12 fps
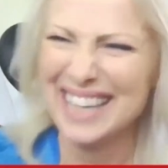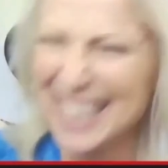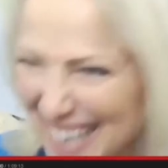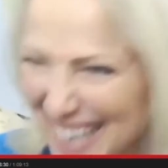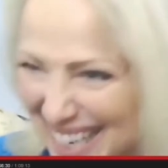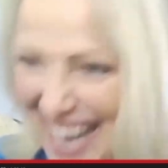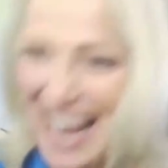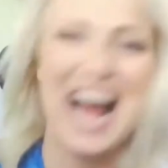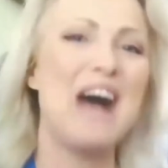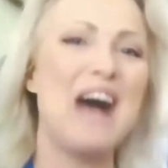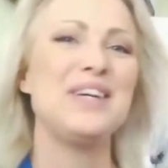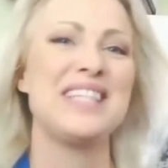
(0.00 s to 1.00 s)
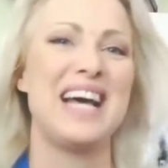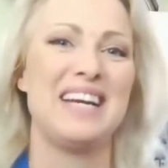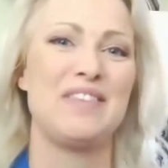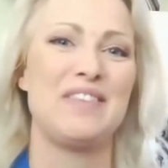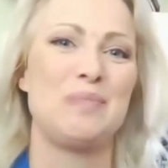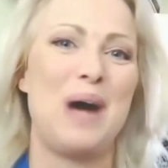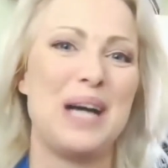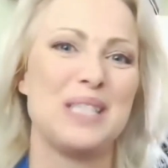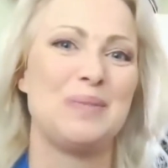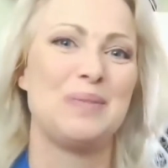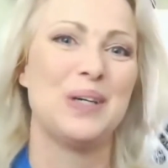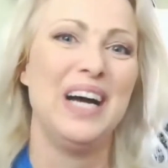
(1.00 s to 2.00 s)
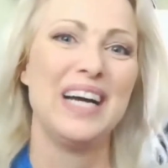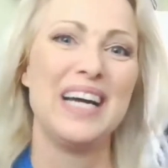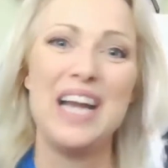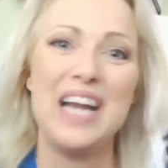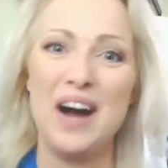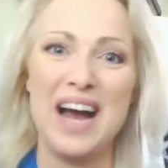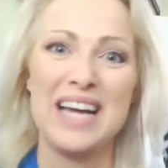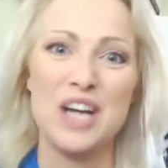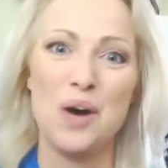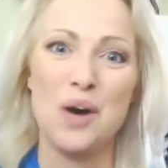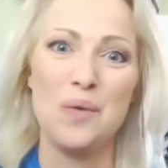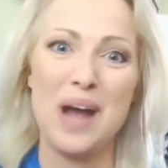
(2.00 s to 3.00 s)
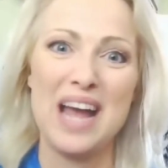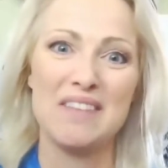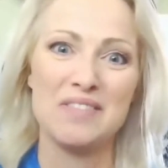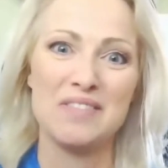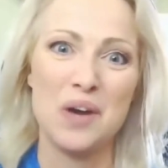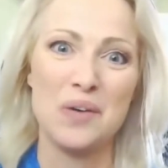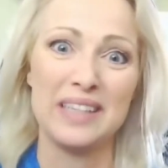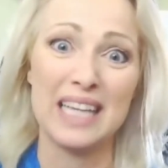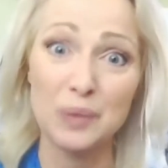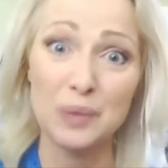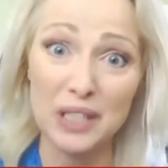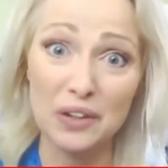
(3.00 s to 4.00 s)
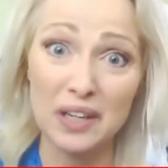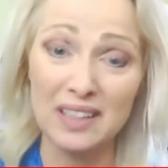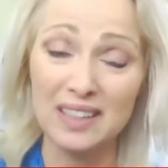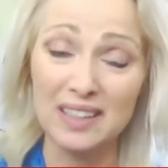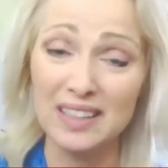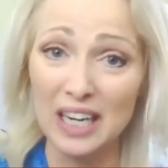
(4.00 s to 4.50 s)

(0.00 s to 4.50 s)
Like, how is that even possible? I had no way of knowing. That's what you could,